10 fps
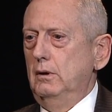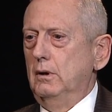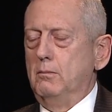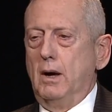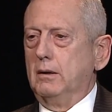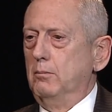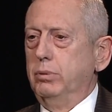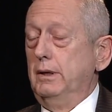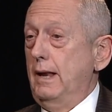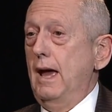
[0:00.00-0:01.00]
by
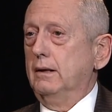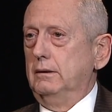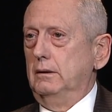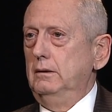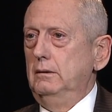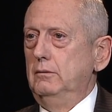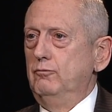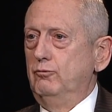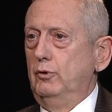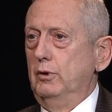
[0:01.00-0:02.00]
complete accident,
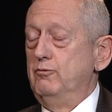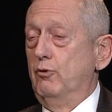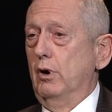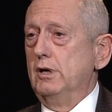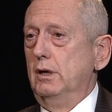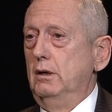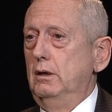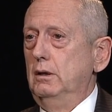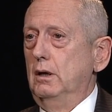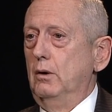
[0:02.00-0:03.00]
good
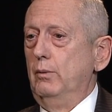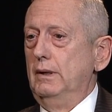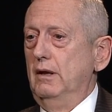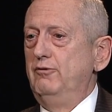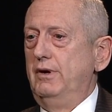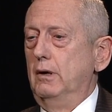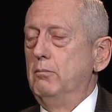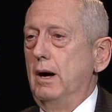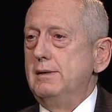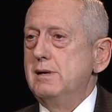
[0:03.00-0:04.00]
fortune. We lived here
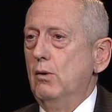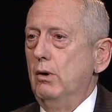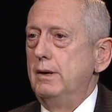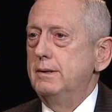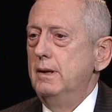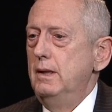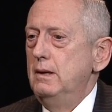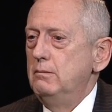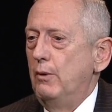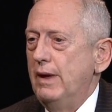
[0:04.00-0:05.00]
by choice,
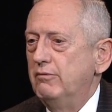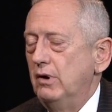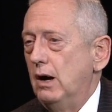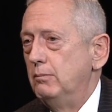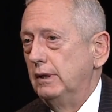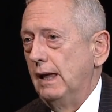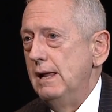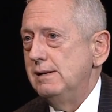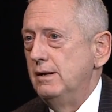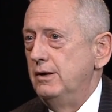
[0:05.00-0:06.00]
but we have an
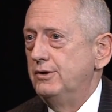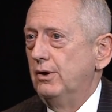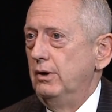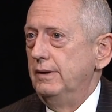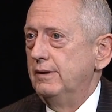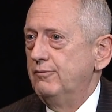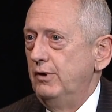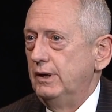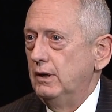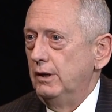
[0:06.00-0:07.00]
obligation to turn this
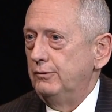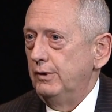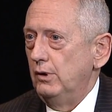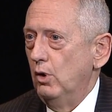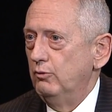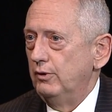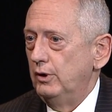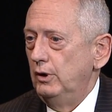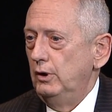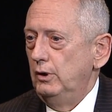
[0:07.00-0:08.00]
free country
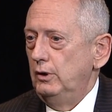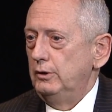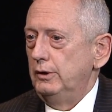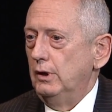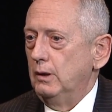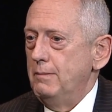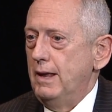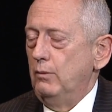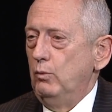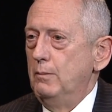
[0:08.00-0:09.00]
over to young
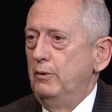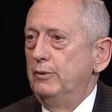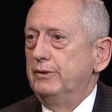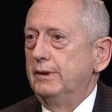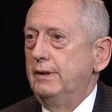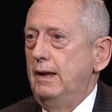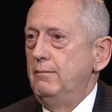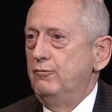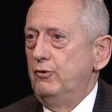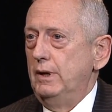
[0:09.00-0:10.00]
men and women with the
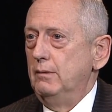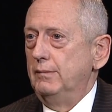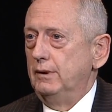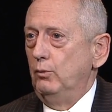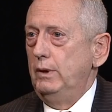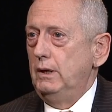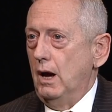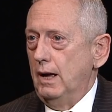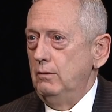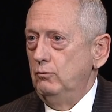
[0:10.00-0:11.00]
same freedoms that we
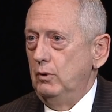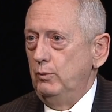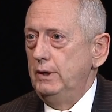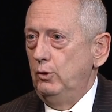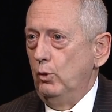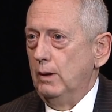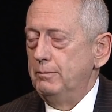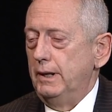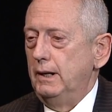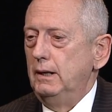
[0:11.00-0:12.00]
got when we grew up
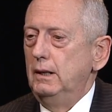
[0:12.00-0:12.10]
in it.